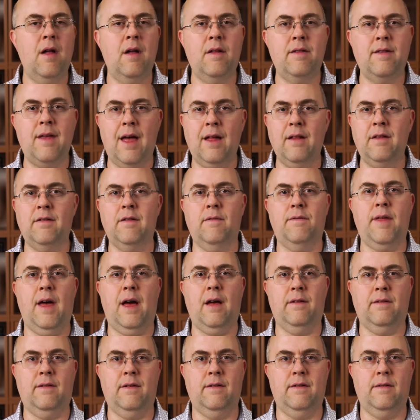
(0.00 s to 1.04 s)
tens of
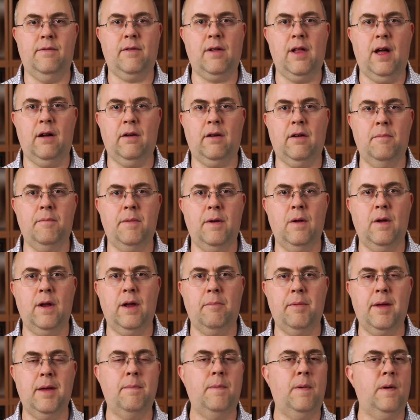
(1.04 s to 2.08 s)
thousands of cloud computing
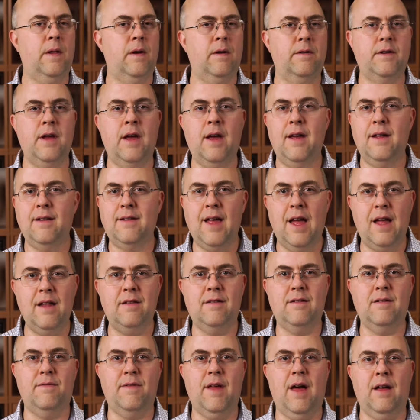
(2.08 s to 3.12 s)
people. There's
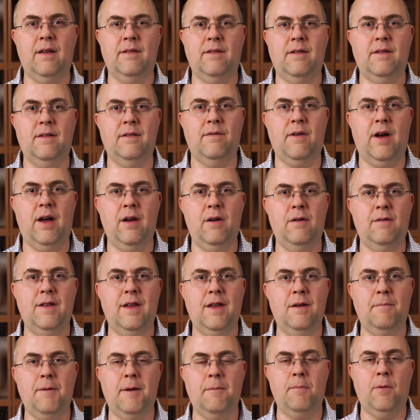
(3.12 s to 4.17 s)
tens of thousands of
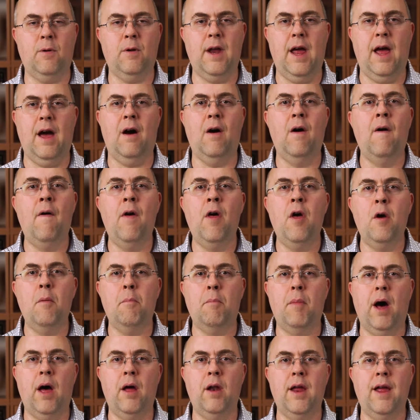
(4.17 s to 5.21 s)
IoT people now.
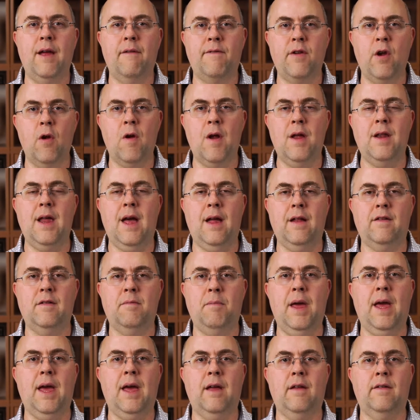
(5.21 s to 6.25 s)
But if you're in that
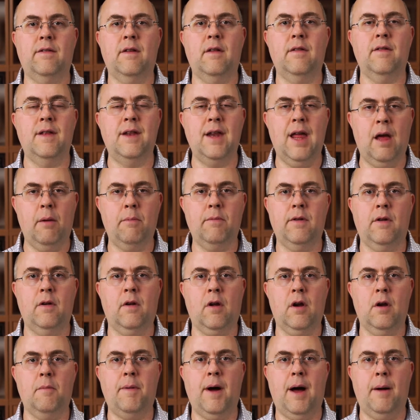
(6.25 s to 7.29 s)
space, the names that are
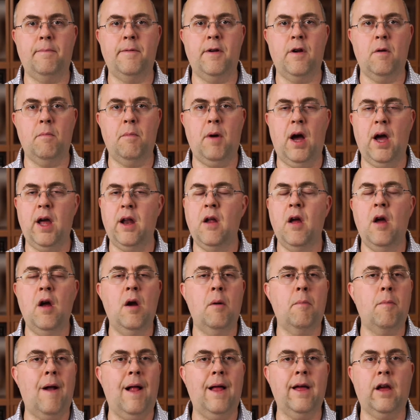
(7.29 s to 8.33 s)
going to pop to your mind,
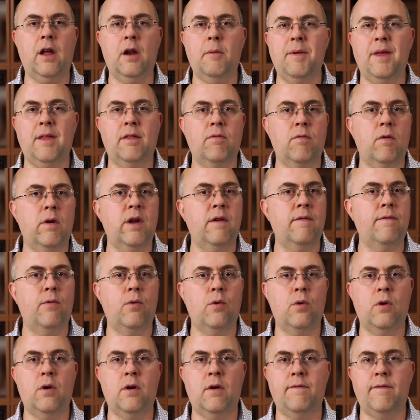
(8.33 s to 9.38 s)
probably going to be 3,
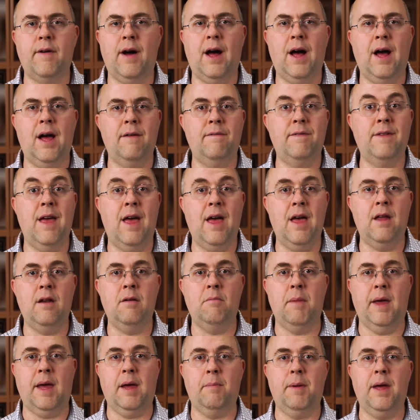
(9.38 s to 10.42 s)
4, 5, 10,
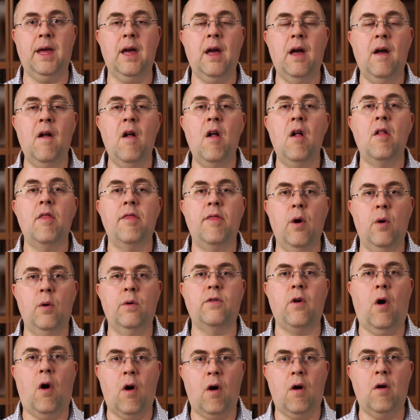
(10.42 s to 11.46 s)
maybe. Those
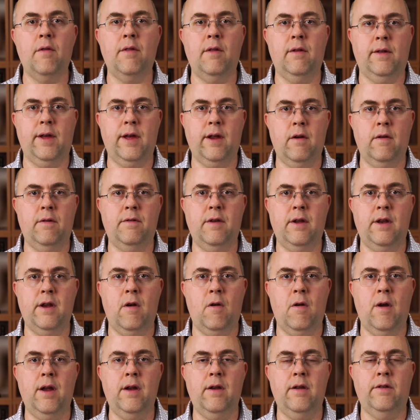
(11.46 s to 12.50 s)
are the leaders in
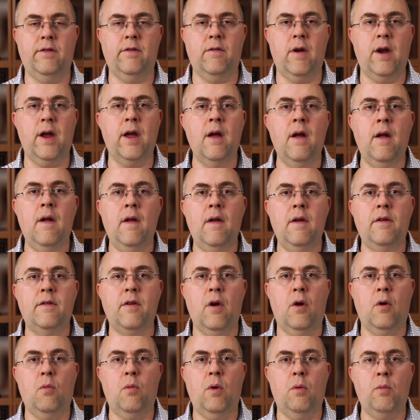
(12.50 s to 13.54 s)
your industry.
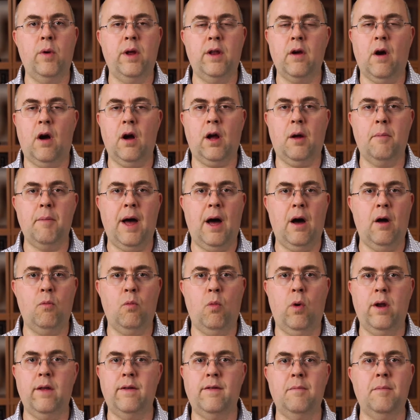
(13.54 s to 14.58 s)
So when we talk about
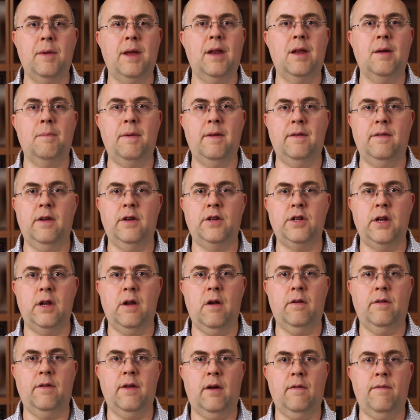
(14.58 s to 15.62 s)
what does it mean to position
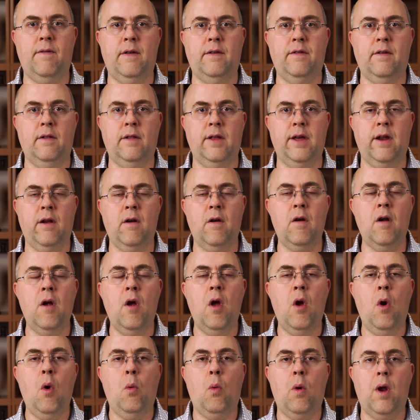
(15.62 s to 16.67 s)
yourself as a leader,
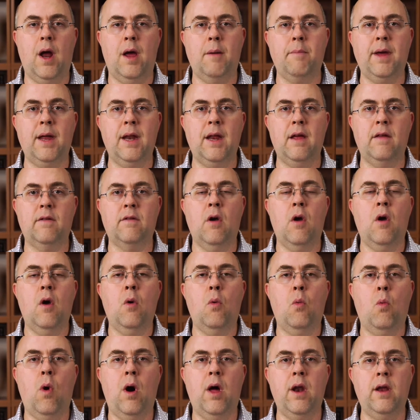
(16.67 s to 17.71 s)
what I mean is,
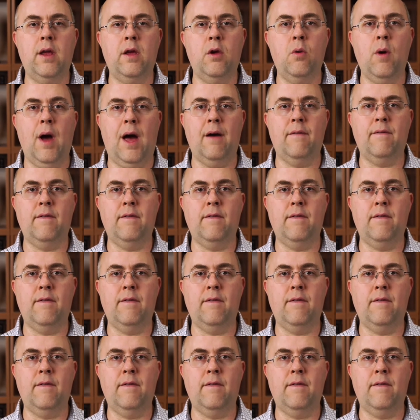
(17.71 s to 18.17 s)
what do you have